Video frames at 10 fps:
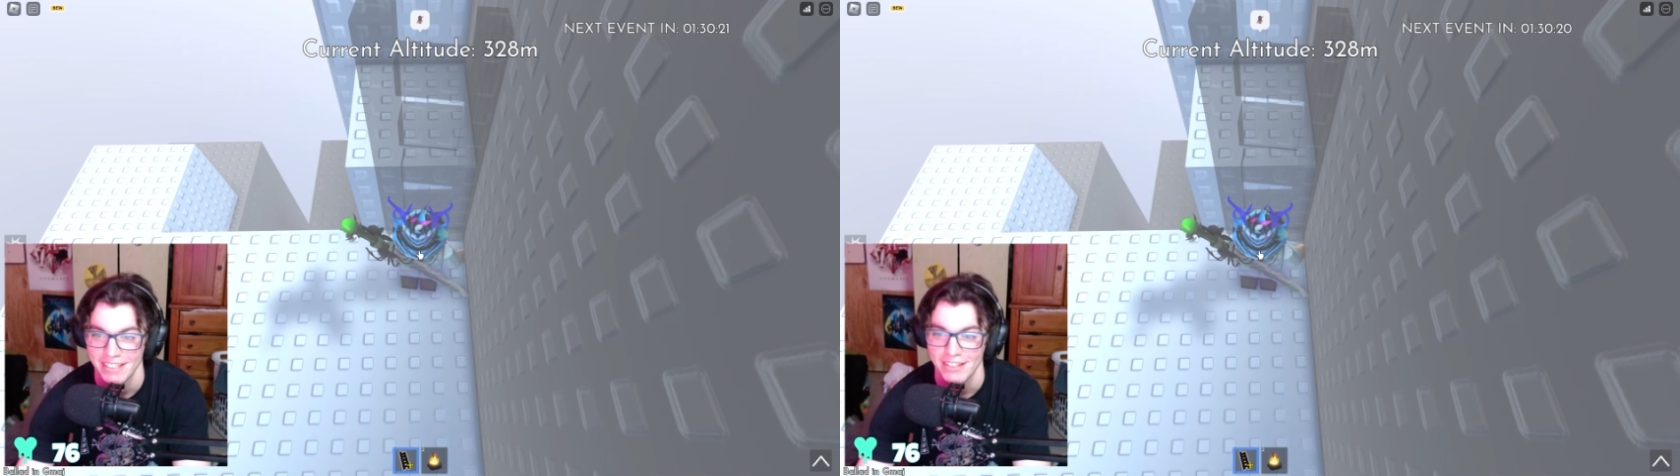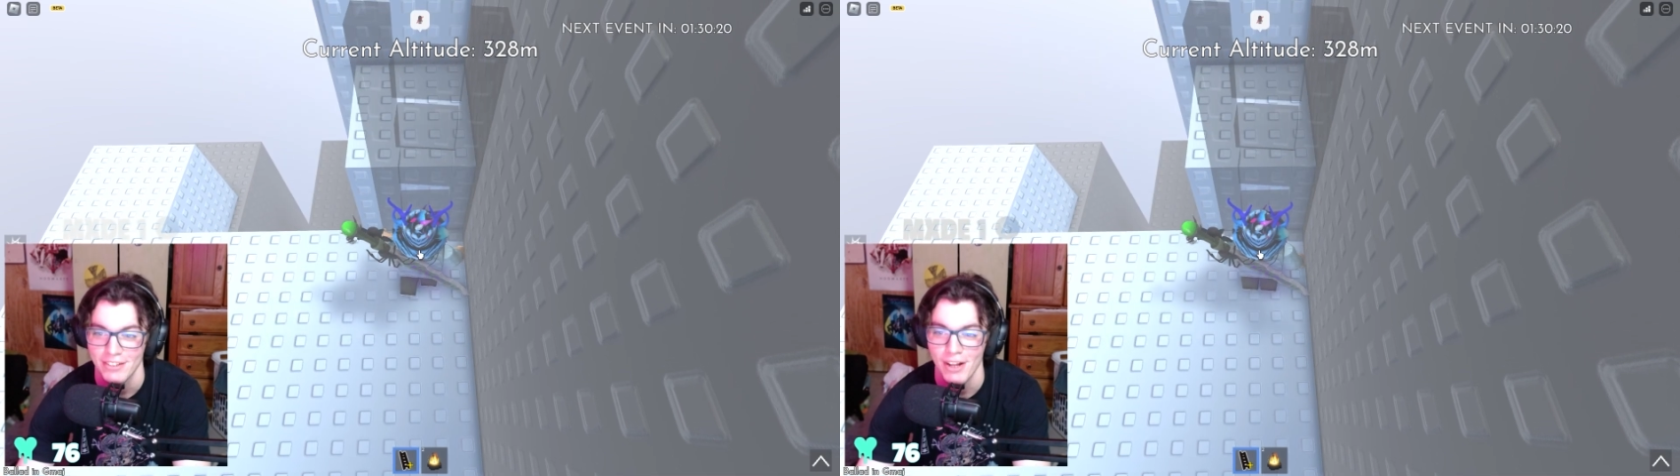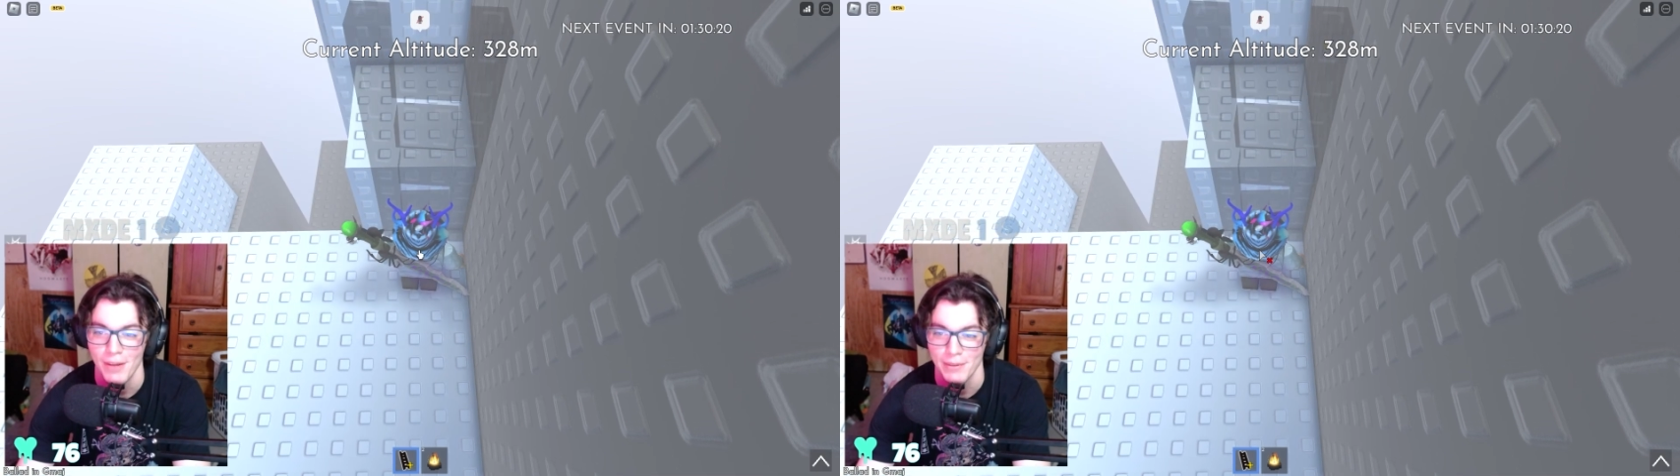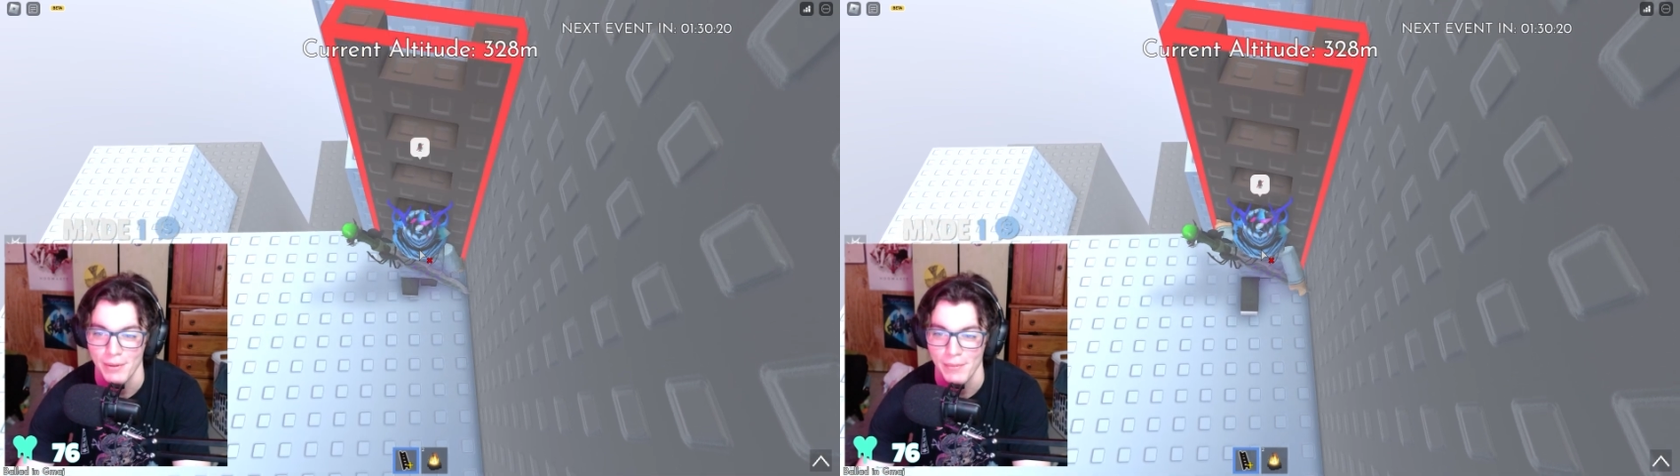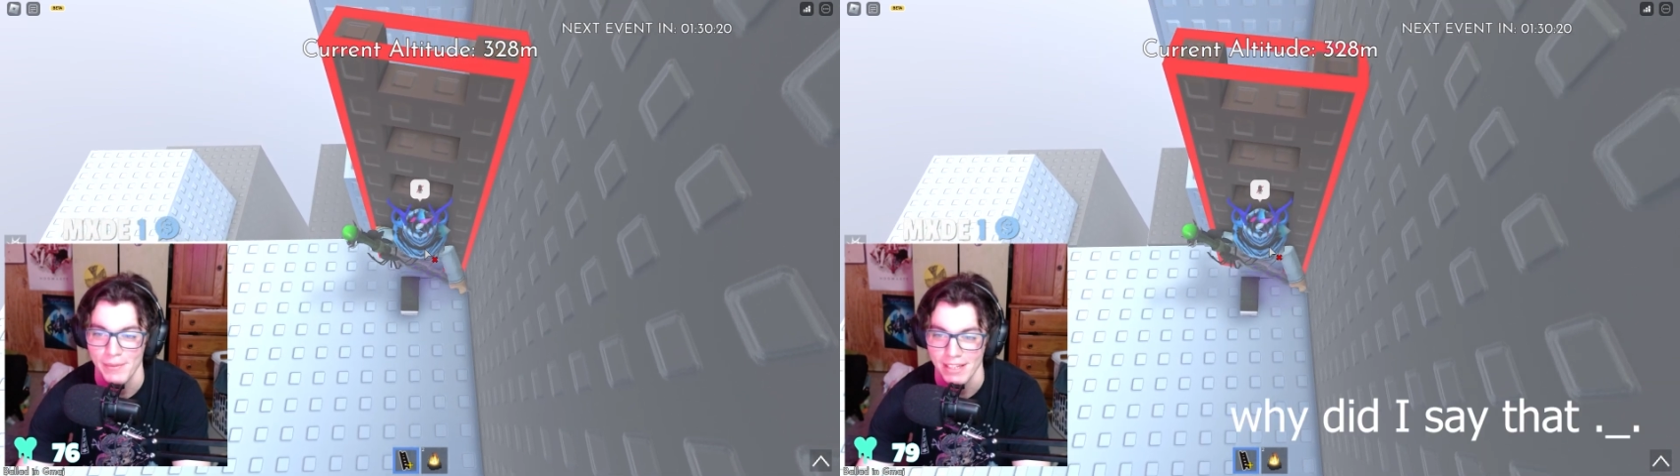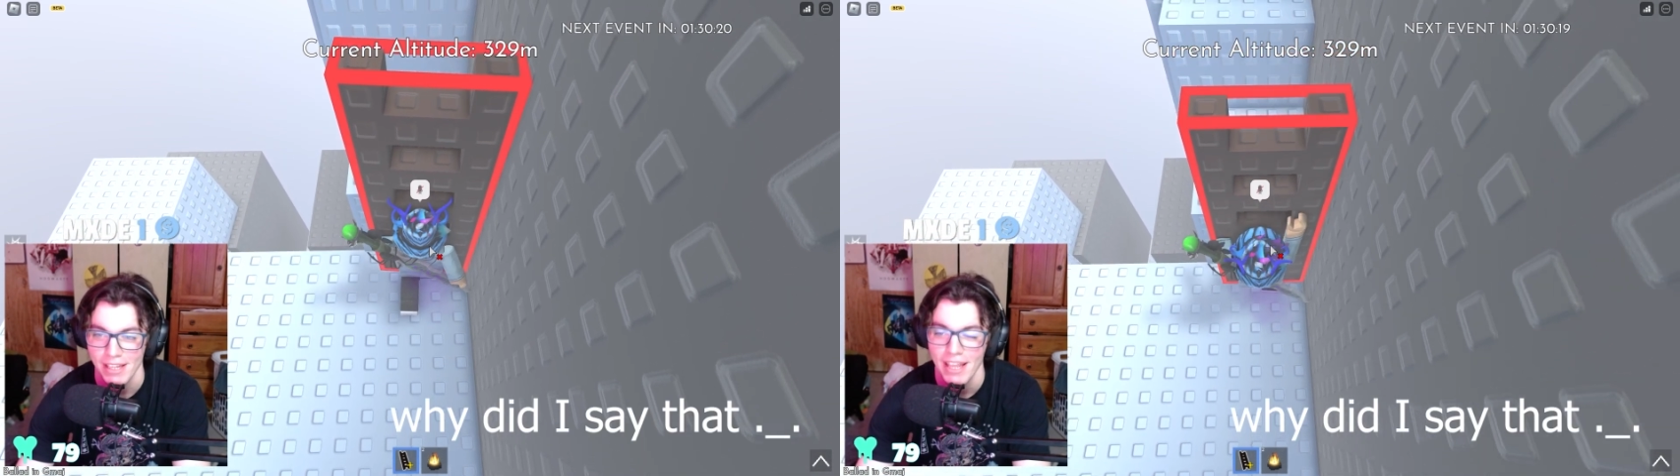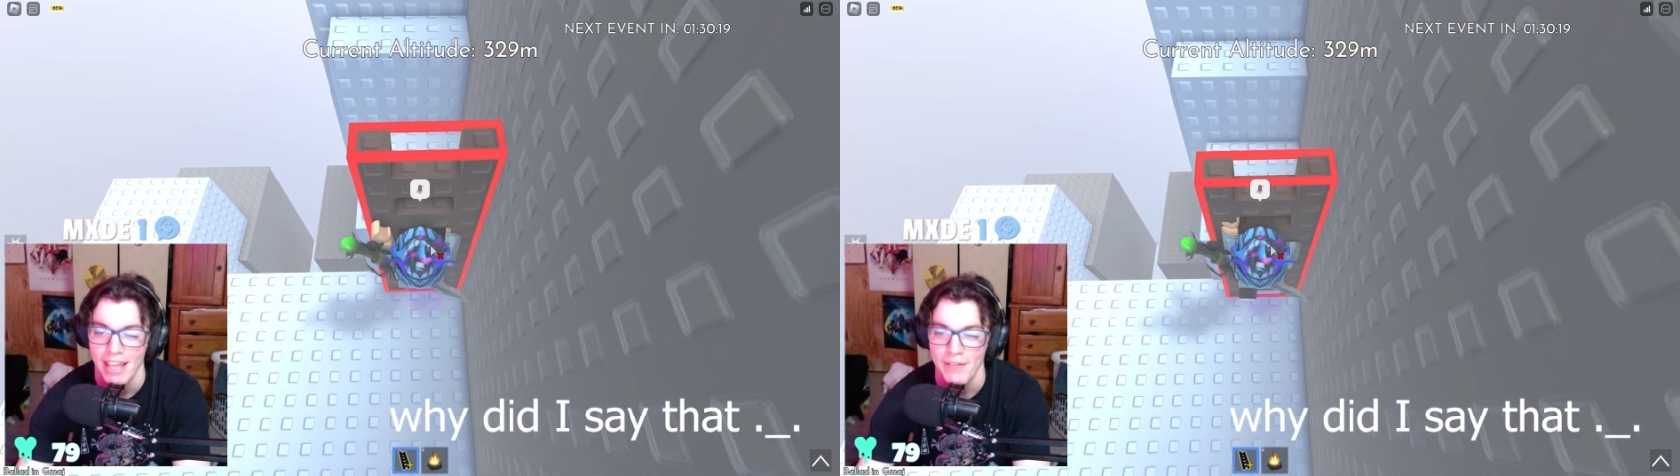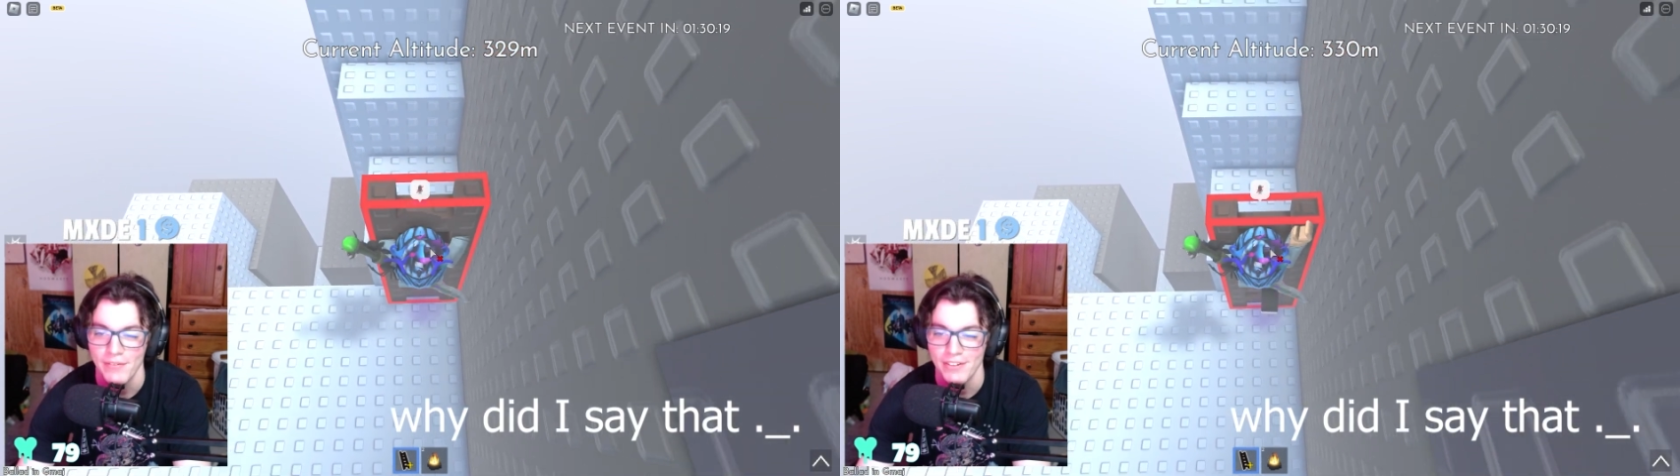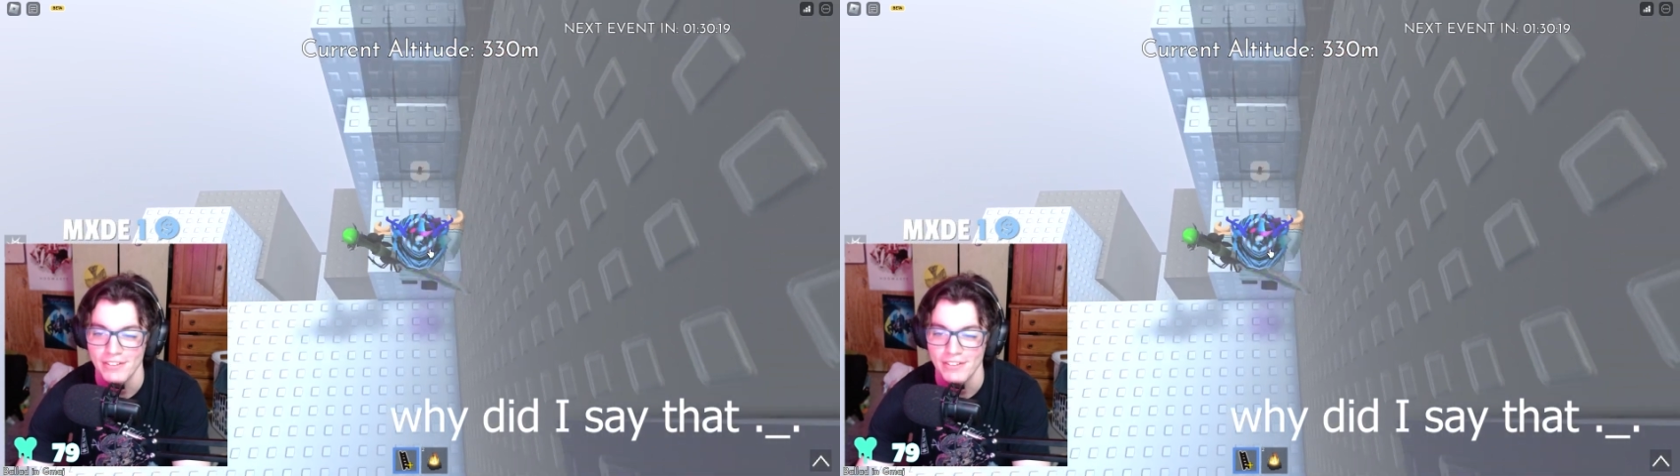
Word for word: They're not blue and pink. If you're